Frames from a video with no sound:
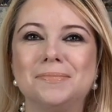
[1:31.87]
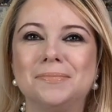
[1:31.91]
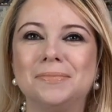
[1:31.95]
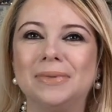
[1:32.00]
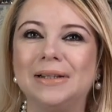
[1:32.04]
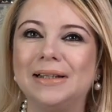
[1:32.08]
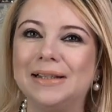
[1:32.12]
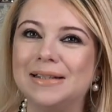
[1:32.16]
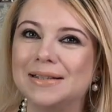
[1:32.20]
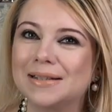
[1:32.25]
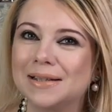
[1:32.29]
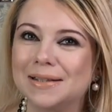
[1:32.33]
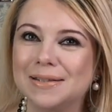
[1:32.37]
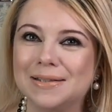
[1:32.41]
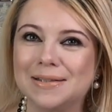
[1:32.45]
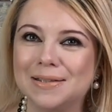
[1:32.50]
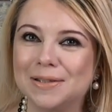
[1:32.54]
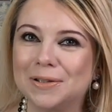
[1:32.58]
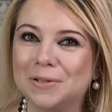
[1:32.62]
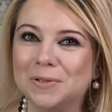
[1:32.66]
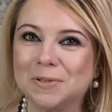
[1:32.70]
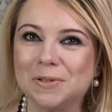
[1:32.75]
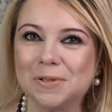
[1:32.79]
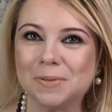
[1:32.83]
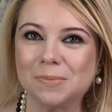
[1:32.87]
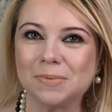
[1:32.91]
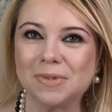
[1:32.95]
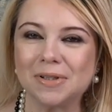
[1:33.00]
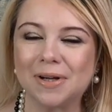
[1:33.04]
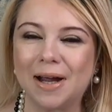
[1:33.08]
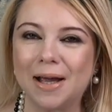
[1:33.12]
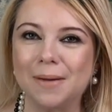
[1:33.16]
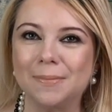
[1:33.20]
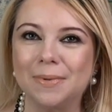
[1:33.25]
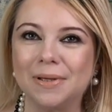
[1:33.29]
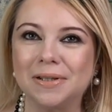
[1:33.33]
please consider
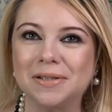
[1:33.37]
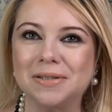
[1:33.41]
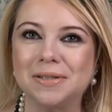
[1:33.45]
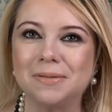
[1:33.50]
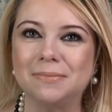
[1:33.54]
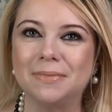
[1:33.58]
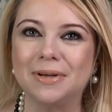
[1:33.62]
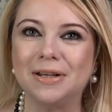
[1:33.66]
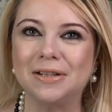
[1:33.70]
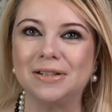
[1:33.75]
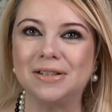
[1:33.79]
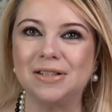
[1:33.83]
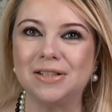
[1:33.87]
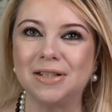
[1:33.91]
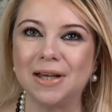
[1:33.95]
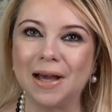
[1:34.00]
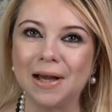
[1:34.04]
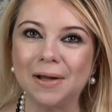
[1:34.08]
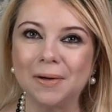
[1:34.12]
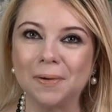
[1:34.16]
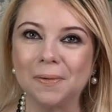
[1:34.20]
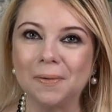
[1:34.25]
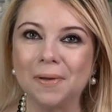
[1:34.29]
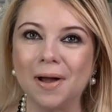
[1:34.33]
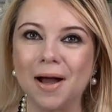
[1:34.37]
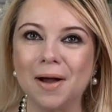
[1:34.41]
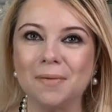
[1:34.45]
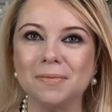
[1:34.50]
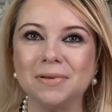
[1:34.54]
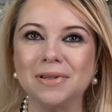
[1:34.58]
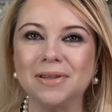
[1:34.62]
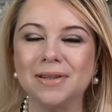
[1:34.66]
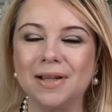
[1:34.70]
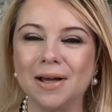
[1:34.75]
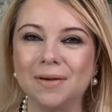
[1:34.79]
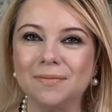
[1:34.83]
subscribing to my channel. I
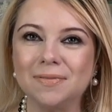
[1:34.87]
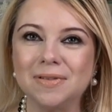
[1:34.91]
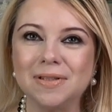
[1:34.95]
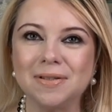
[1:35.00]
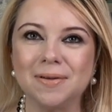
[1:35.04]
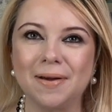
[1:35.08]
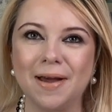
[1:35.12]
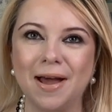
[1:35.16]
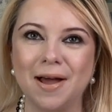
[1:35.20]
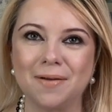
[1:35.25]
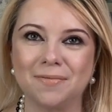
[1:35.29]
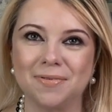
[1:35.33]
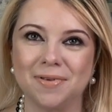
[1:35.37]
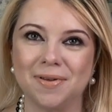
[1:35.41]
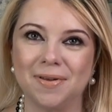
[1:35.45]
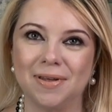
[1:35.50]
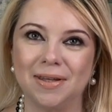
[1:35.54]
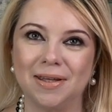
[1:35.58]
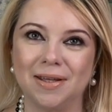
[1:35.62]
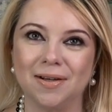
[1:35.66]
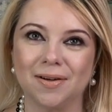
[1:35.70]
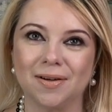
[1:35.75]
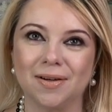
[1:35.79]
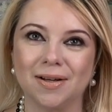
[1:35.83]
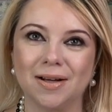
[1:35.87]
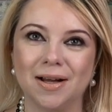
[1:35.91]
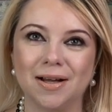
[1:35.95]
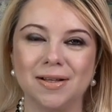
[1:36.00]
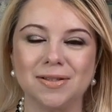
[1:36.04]
would love to have you here.